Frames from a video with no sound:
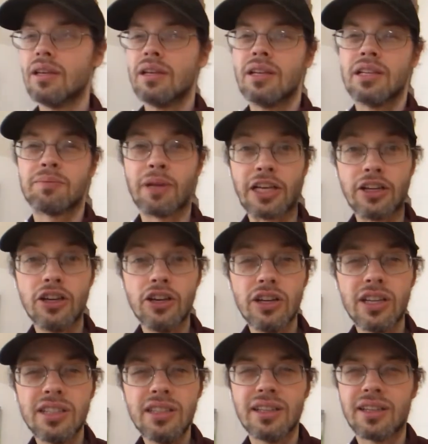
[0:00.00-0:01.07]
It's been good,
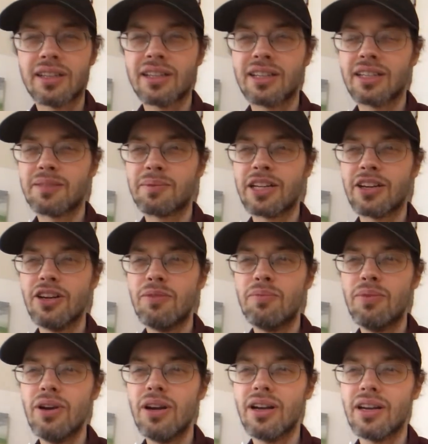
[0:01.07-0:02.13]
hasn't it? It's been a good book.